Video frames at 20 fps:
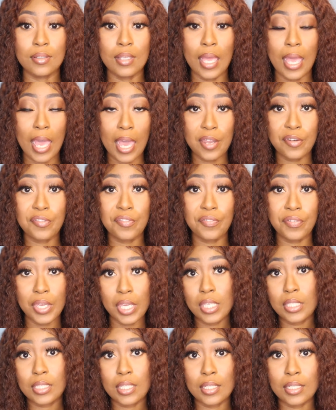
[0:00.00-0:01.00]
had
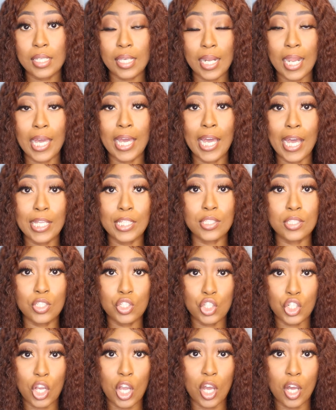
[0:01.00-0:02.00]
faith that I got the
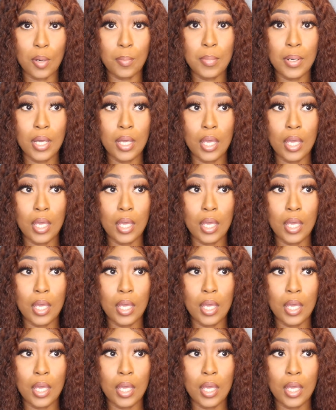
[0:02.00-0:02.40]
job.